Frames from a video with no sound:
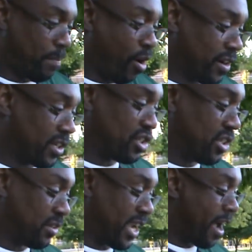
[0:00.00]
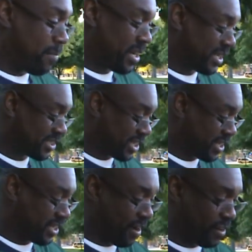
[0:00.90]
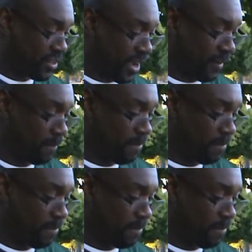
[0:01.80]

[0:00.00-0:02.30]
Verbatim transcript: part of the, the Talmud. Yeah, because the Talmud is like